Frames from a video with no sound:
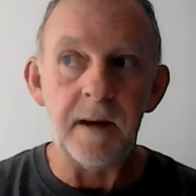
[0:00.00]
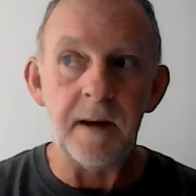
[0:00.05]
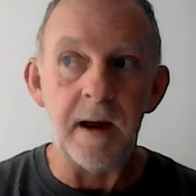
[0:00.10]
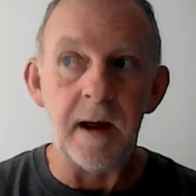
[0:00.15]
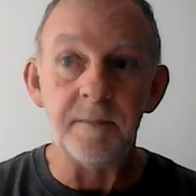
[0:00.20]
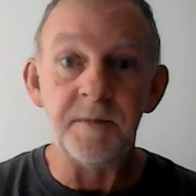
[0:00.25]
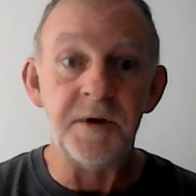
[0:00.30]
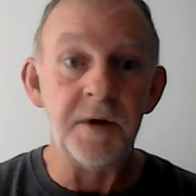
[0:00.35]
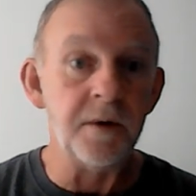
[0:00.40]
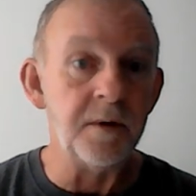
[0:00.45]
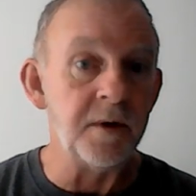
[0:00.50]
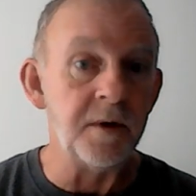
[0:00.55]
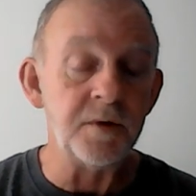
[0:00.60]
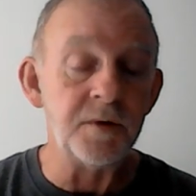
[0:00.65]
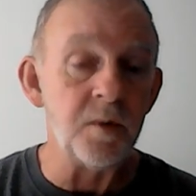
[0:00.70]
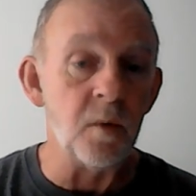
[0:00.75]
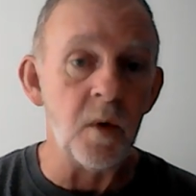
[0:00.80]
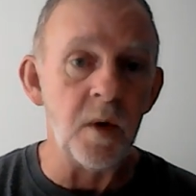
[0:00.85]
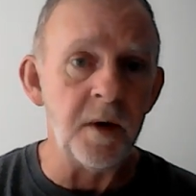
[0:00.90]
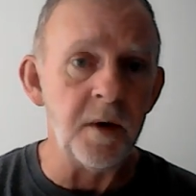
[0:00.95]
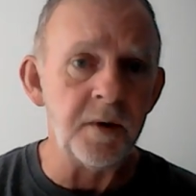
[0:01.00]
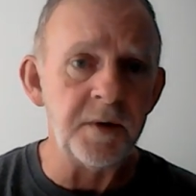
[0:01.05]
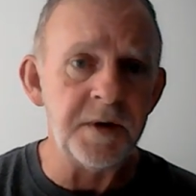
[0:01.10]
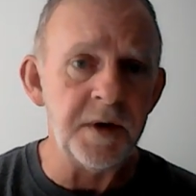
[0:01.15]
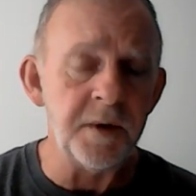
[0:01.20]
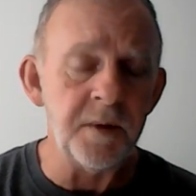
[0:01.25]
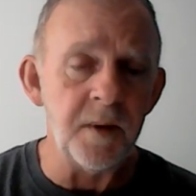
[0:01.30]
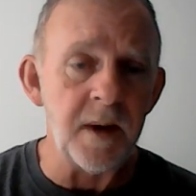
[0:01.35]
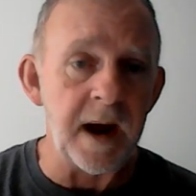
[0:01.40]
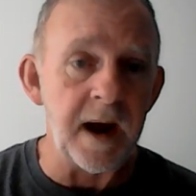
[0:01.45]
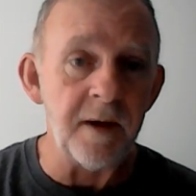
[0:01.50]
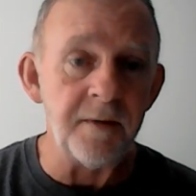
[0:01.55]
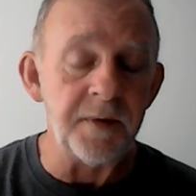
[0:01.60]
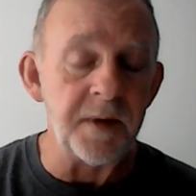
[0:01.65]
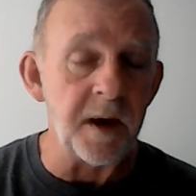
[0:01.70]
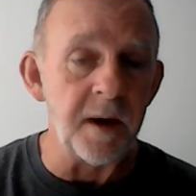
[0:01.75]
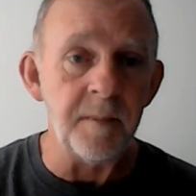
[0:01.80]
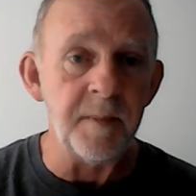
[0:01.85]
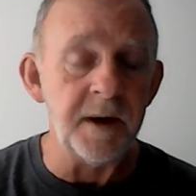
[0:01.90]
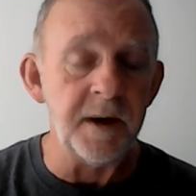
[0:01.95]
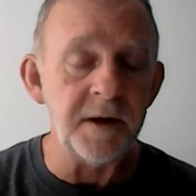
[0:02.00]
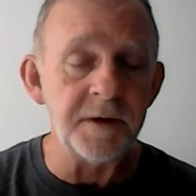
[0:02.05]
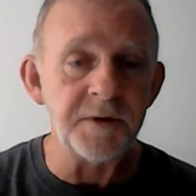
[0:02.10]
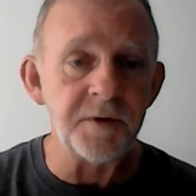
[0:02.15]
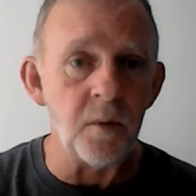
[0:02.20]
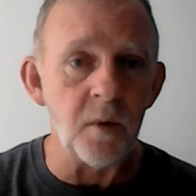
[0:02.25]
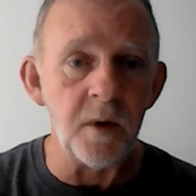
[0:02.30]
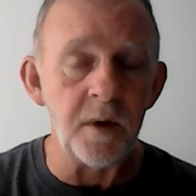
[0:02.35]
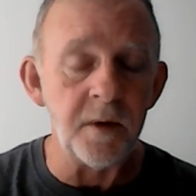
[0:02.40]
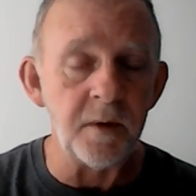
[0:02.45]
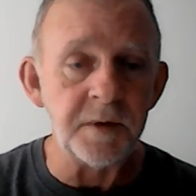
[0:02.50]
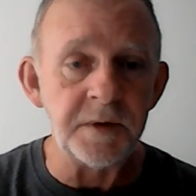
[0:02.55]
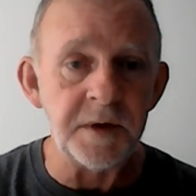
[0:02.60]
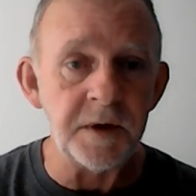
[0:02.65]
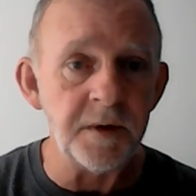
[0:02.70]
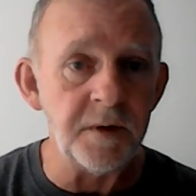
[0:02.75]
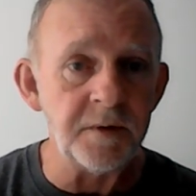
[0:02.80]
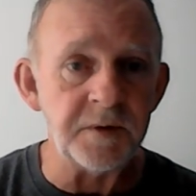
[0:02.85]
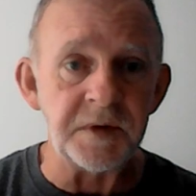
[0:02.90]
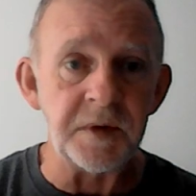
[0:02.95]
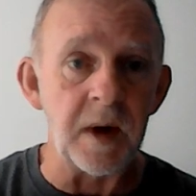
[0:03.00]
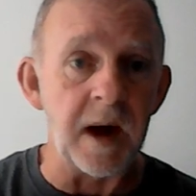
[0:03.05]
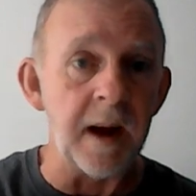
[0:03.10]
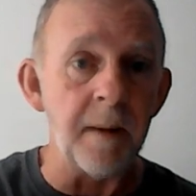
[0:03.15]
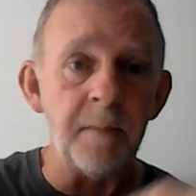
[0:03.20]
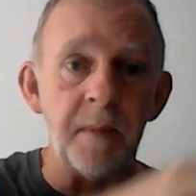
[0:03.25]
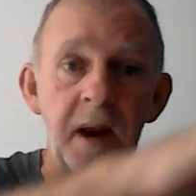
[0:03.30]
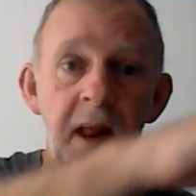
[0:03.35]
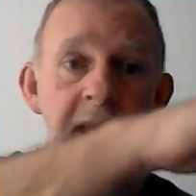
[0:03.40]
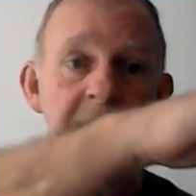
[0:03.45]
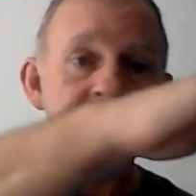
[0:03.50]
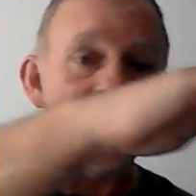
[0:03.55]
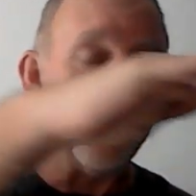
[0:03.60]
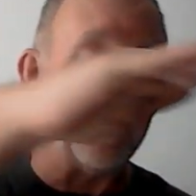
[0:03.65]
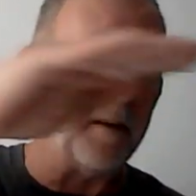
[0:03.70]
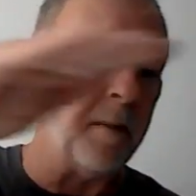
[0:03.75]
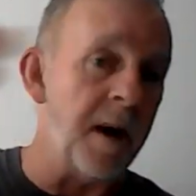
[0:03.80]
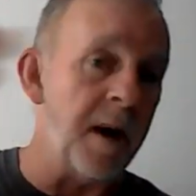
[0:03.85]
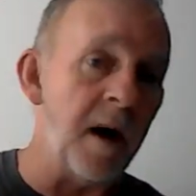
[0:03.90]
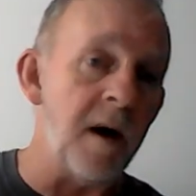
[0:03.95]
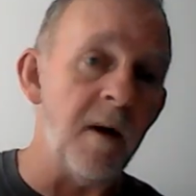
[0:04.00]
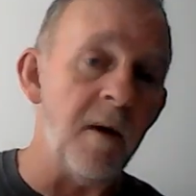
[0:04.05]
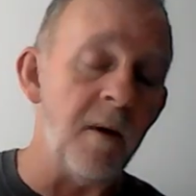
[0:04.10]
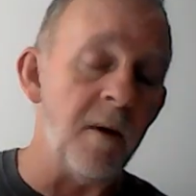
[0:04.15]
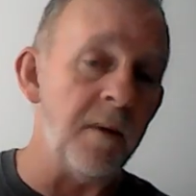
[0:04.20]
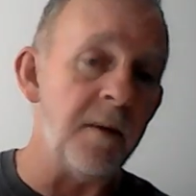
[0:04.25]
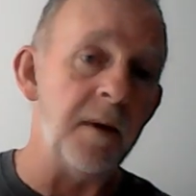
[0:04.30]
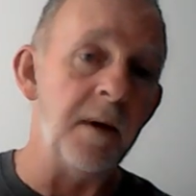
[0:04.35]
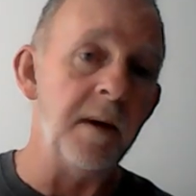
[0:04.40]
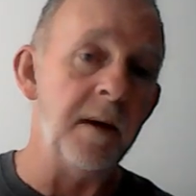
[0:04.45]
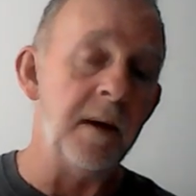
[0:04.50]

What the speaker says: I'm sure there's one or two out there, but it's one or two, so I blanket them all